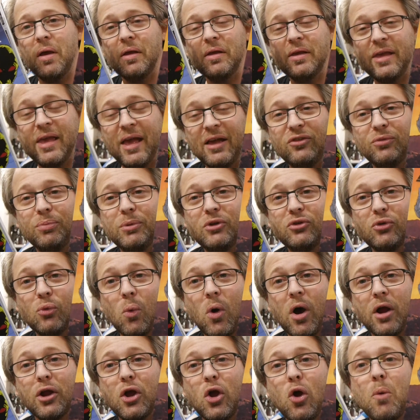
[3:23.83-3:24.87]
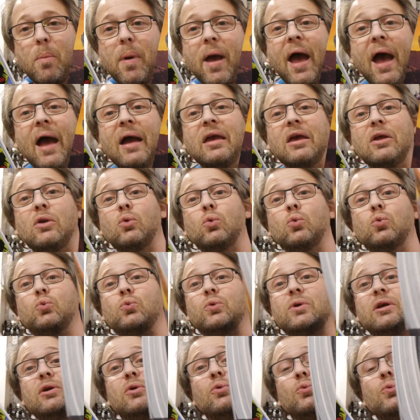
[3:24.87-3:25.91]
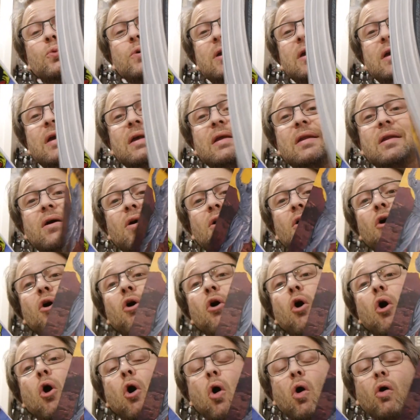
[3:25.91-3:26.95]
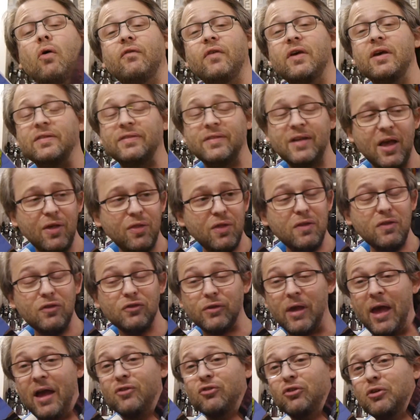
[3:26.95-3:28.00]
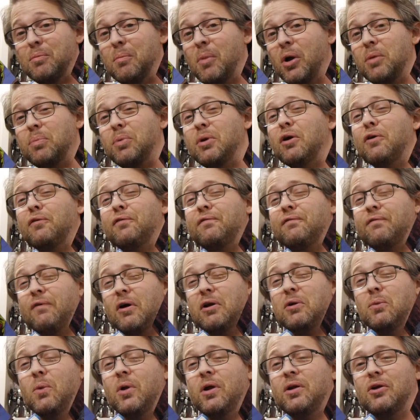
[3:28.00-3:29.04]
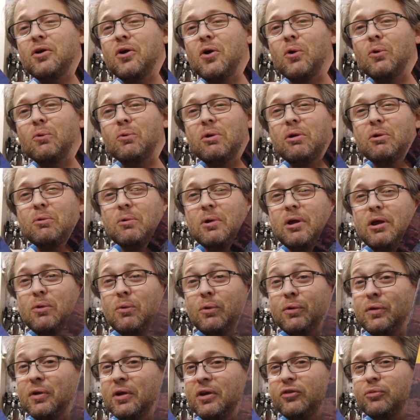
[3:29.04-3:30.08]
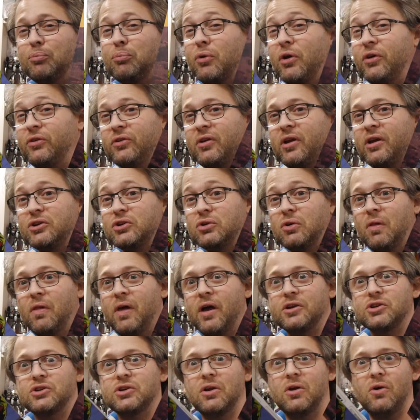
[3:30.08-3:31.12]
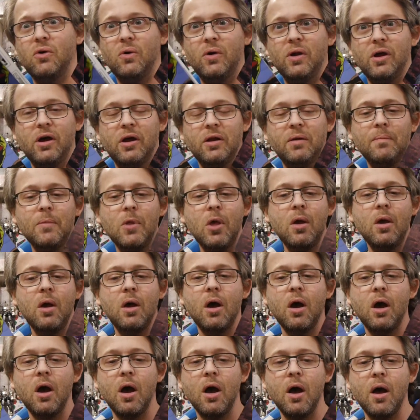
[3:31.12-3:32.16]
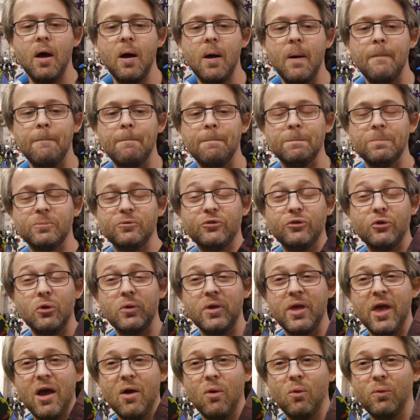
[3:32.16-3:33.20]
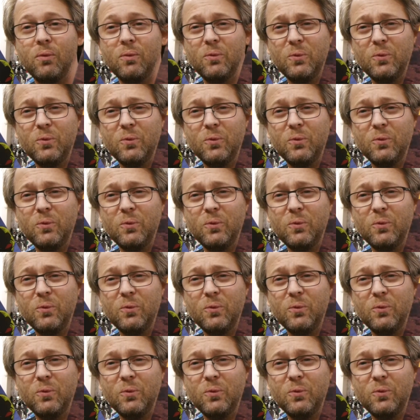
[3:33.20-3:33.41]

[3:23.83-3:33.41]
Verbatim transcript: it gets me to want to go back and reread all this. And I think this actually might be a fun one to go and reread with a nice presidential election going on. Um, so yeah,